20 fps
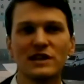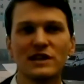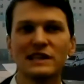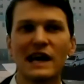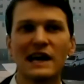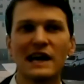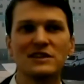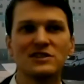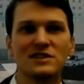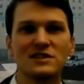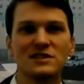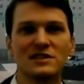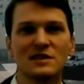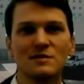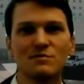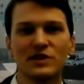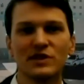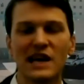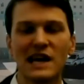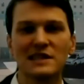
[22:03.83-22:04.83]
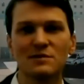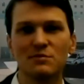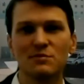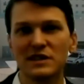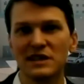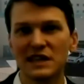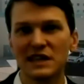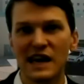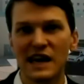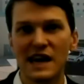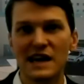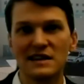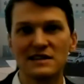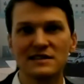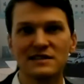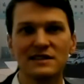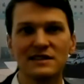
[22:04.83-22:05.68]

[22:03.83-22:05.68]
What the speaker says: And that just simply hasn't been the case.